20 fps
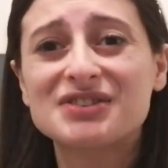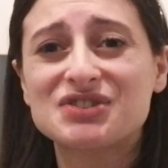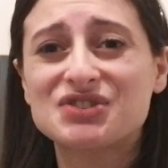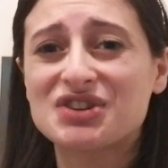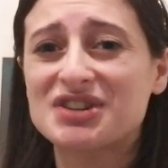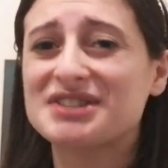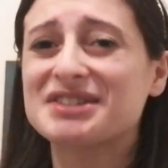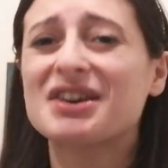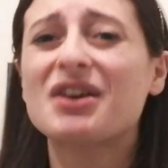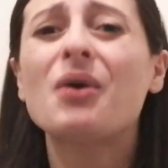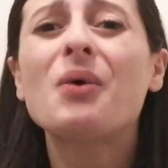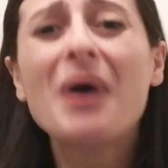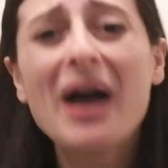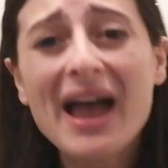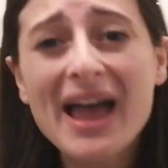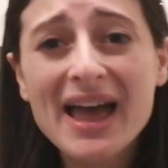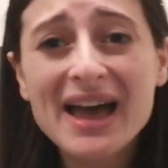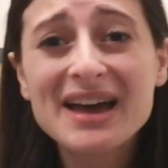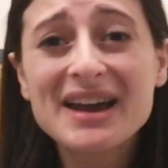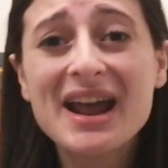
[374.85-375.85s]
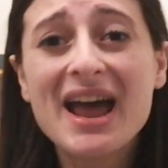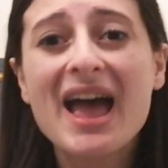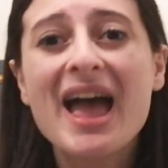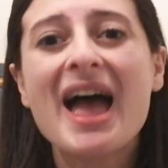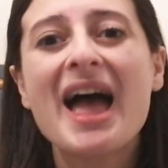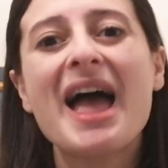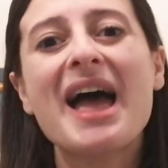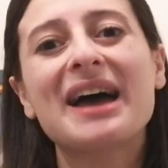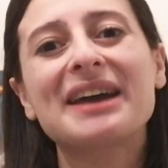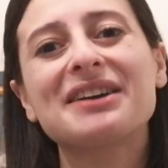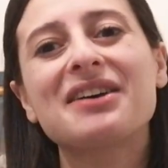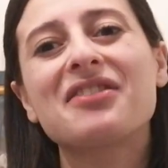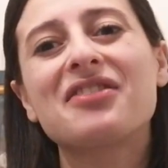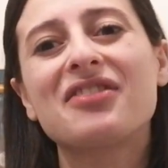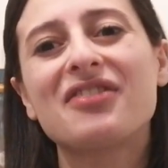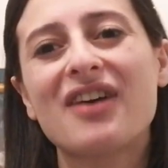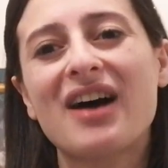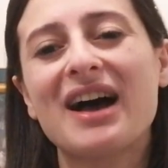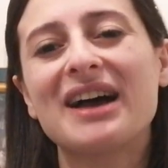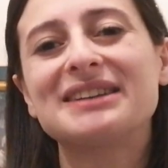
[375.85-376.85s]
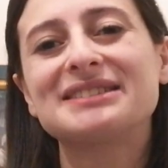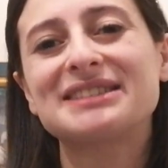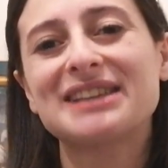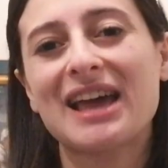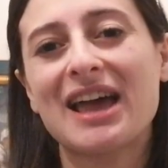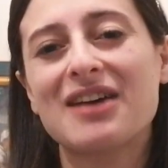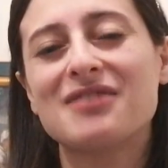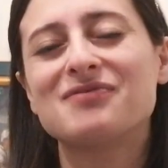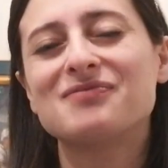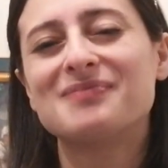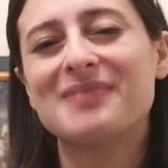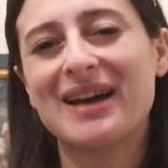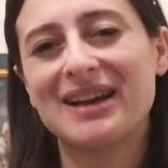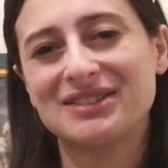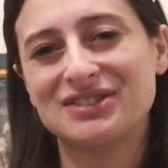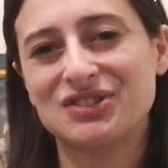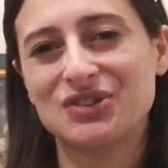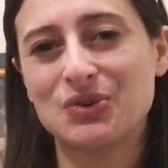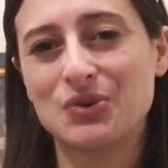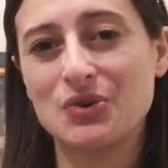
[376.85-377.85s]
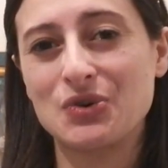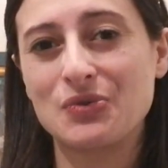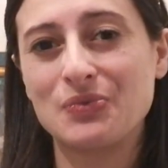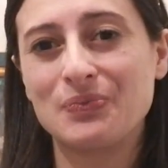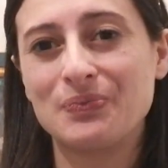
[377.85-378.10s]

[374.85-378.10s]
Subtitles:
Just go ahead and find a mentor.